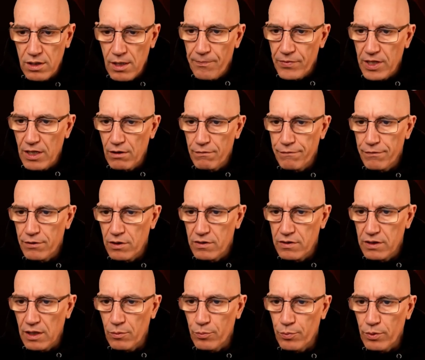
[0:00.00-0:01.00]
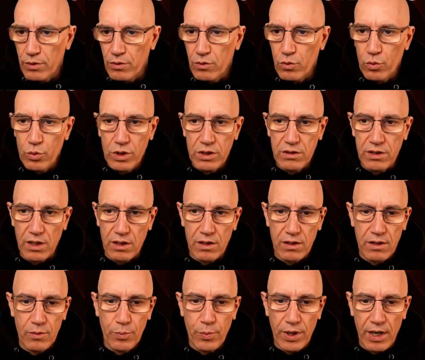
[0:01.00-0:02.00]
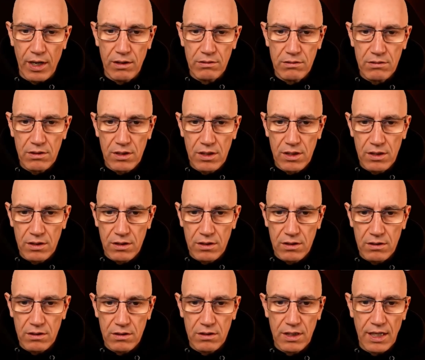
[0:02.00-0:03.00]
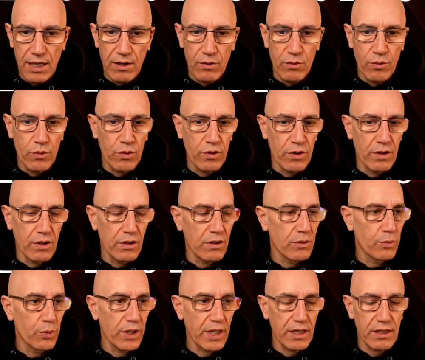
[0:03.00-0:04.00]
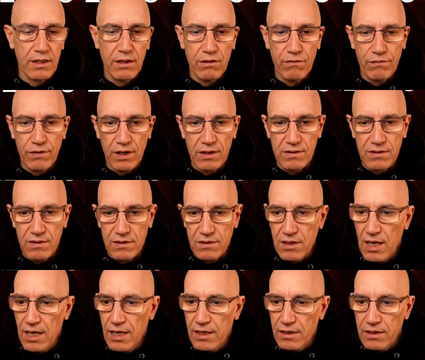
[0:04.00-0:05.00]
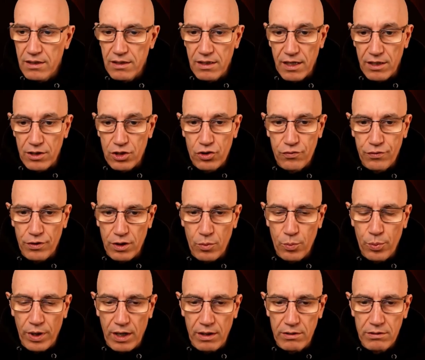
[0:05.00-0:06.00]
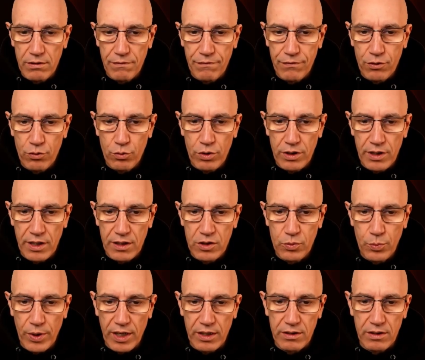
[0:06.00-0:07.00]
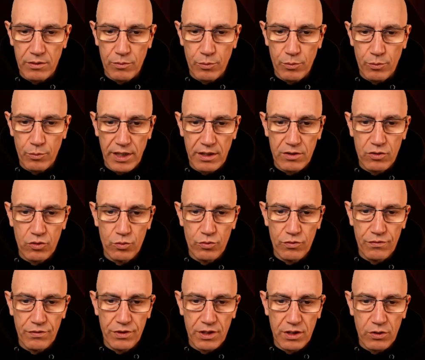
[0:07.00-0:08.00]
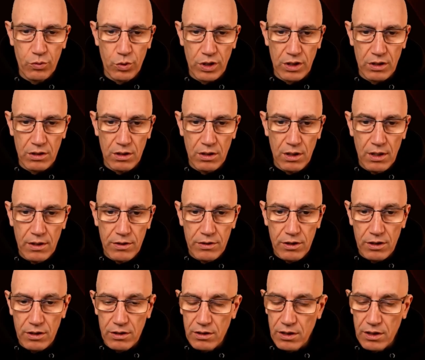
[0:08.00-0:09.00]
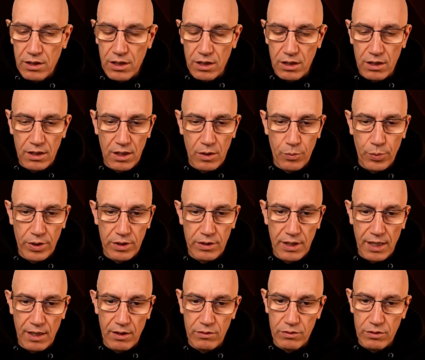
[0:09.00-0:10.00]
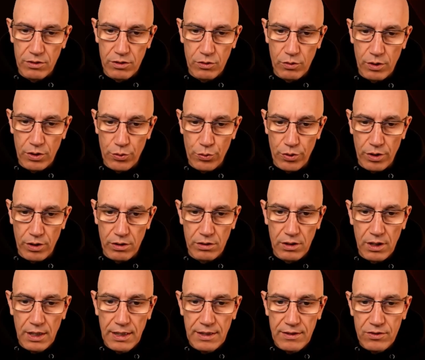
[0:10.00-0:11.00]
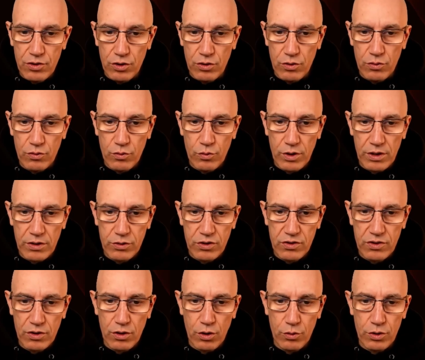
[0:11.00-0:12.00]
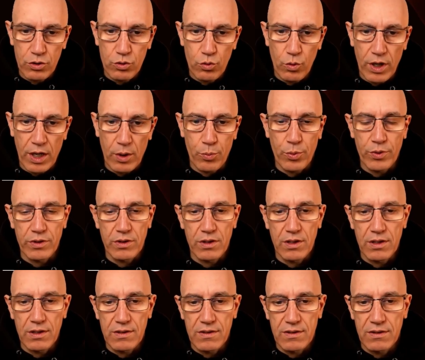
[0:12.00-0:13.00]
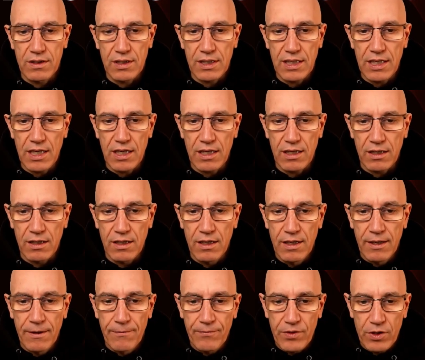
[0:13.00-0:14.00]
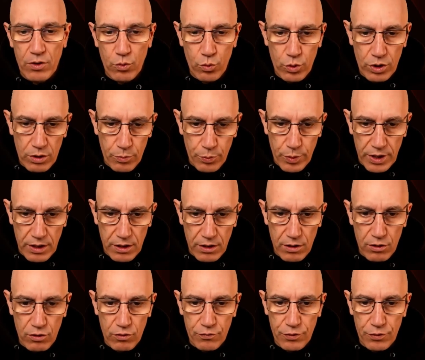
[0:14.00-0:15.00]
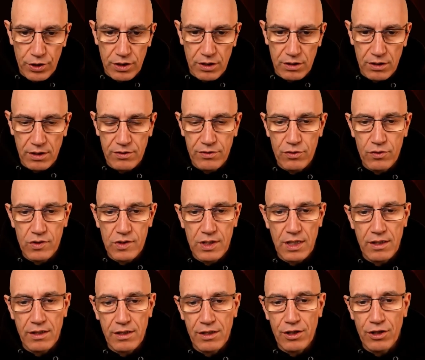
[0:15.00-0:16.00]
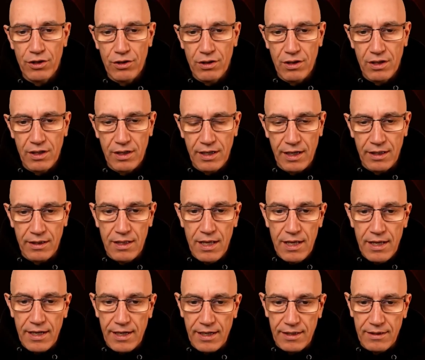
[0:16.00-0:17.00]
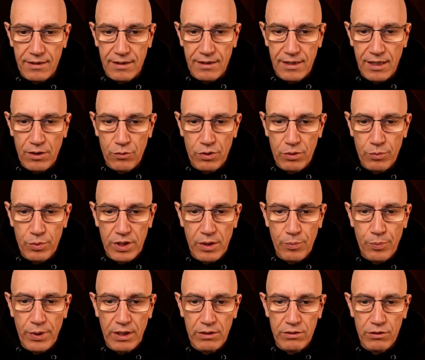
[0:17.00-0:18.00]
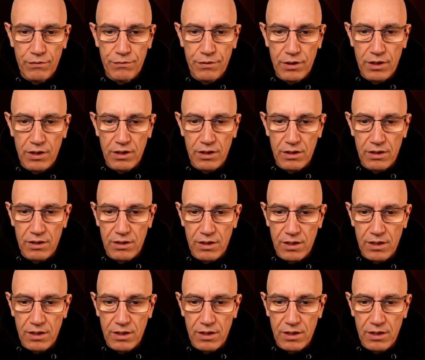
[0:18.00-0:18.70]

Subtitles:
Now, for example, we take the pawn, and now black advances the h4 pawn. If you were expecting black to move the queen, the king up and down, you are wrong. So what's going to happen is the king will be over here. Let's use the other color again. And there will be a pawn over here.